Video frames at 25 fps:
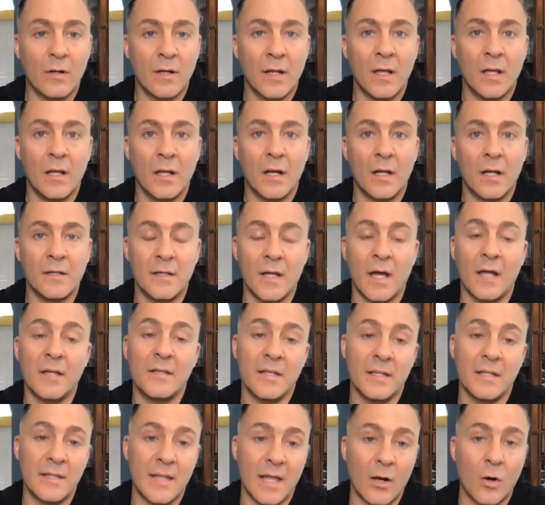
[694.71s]
And I
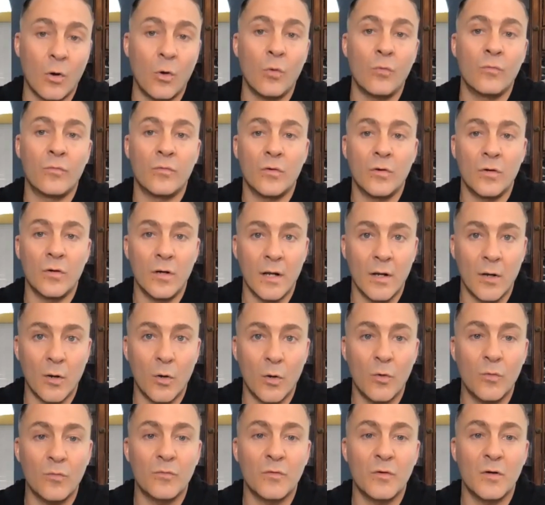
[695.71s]
did that over and
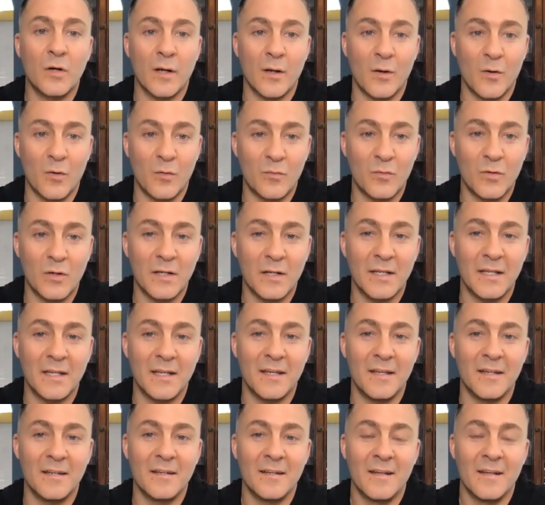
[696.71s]
over and over
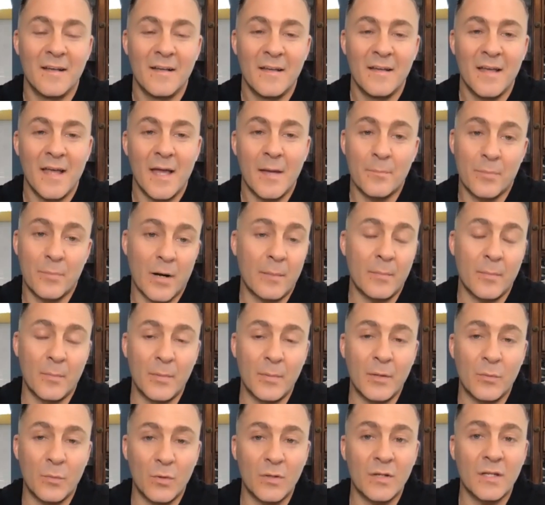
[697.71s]
again, and
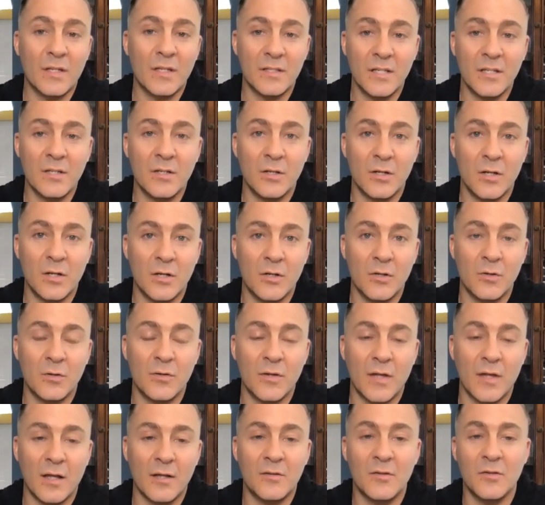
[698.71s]
probably will continue to do
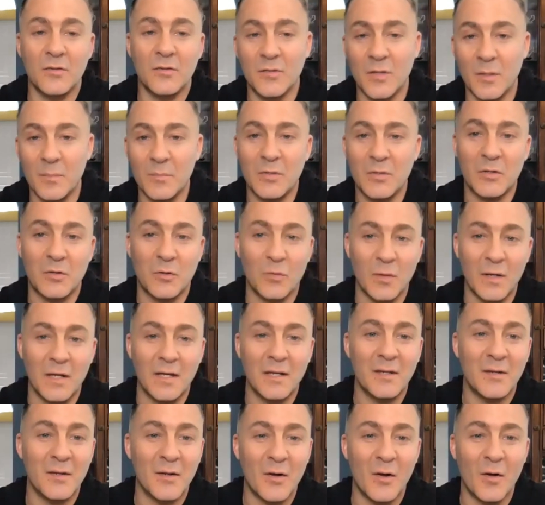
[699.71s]
that to some degree.
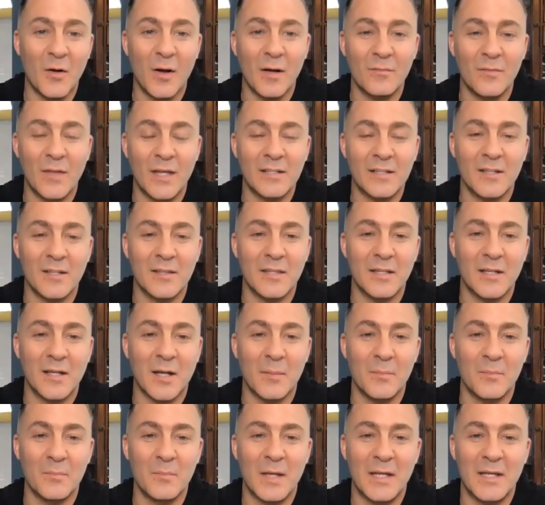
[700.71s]
I'd like to think
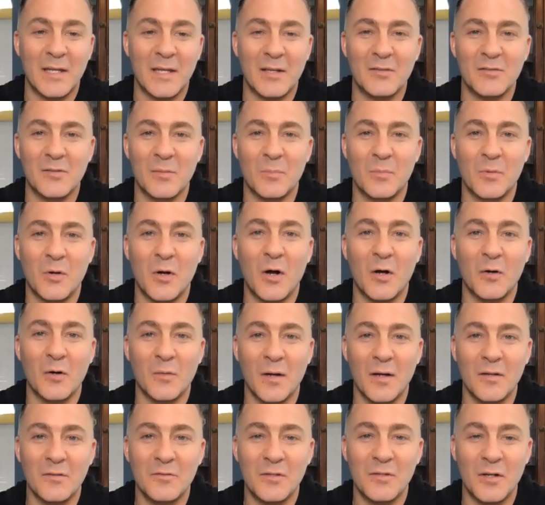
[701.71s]
I'm making some
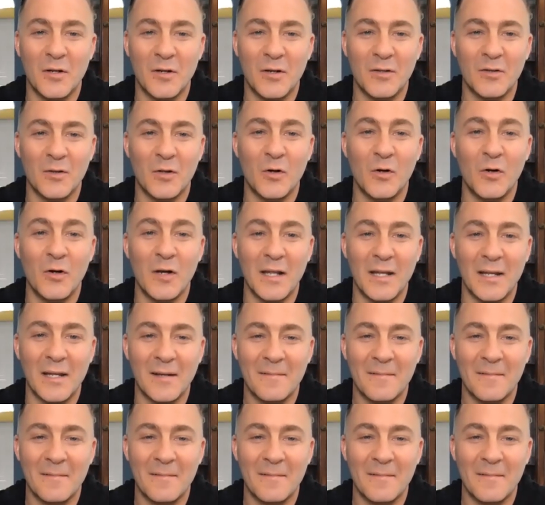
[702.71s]
progress here and learning.